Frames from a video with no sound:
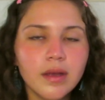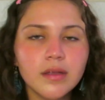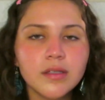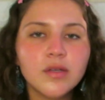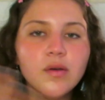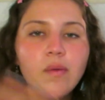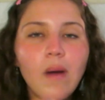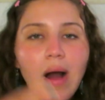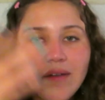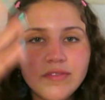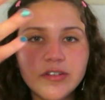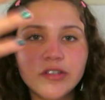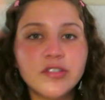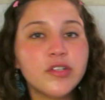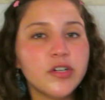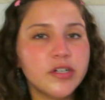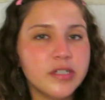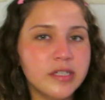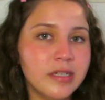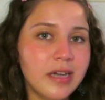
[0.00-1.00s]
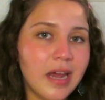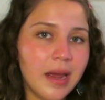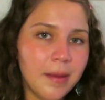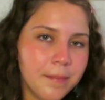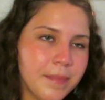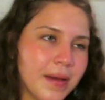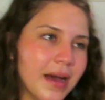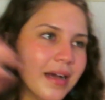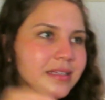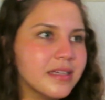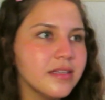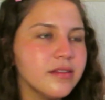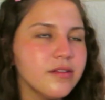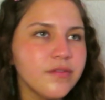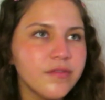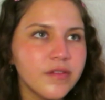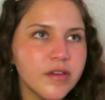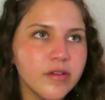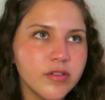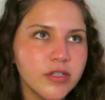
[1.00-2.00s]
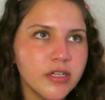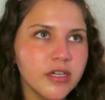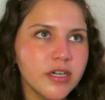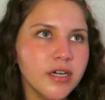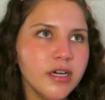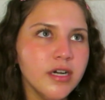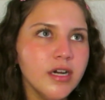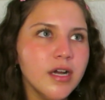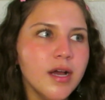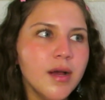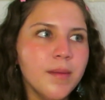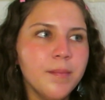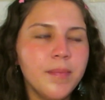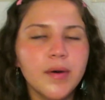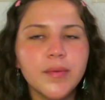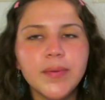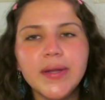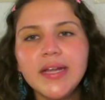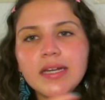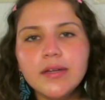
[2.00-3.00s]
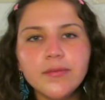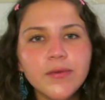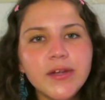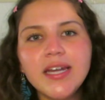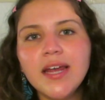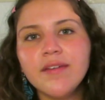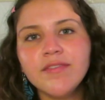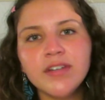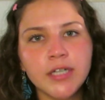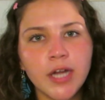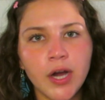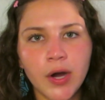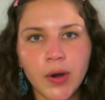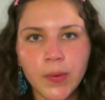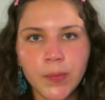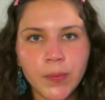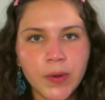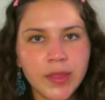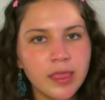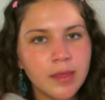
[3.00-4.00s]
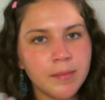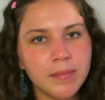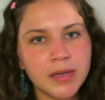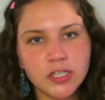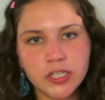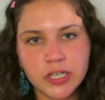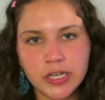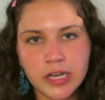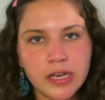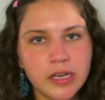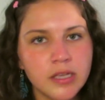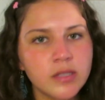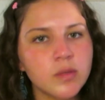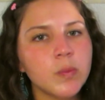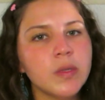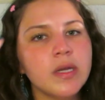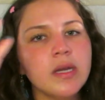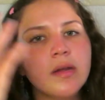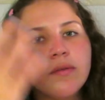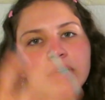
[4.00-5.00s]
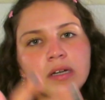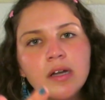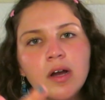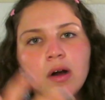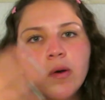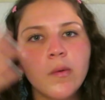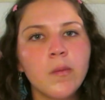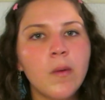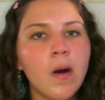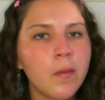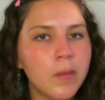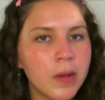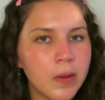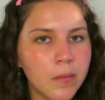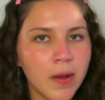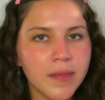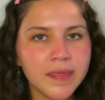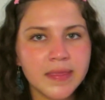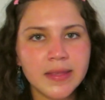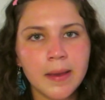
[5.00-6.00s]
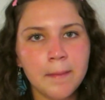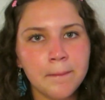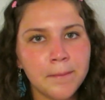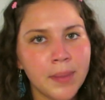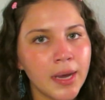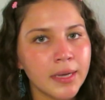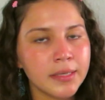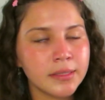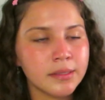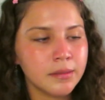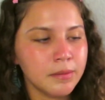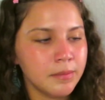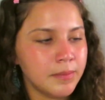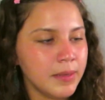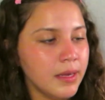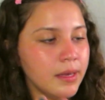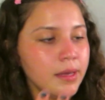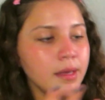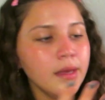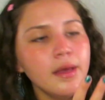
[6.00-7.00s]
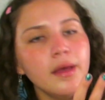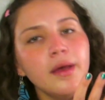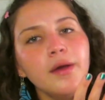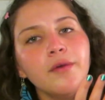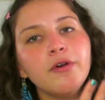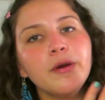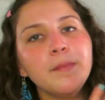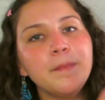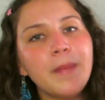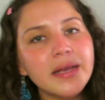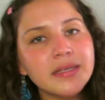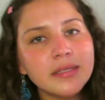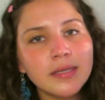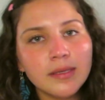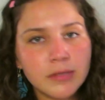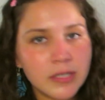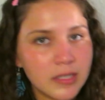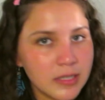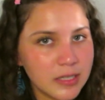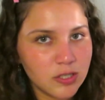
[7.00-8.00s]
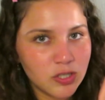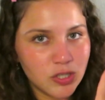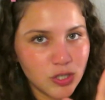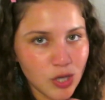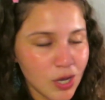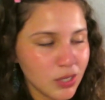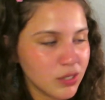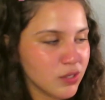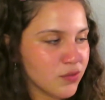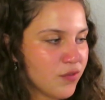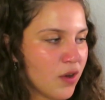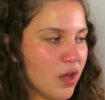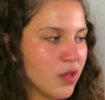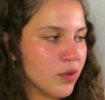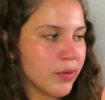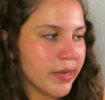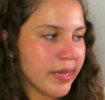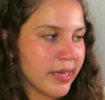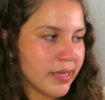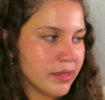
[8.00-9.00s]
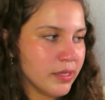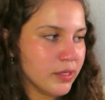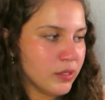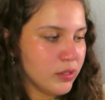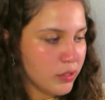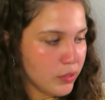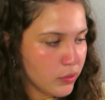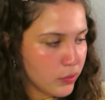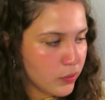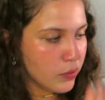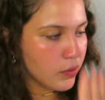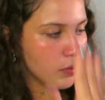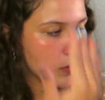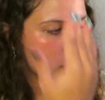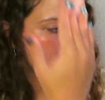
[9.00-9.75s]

to have a certain impact in the future. But we never know what the mission is. We never know what we want the impacts to be. We're basically just following the 2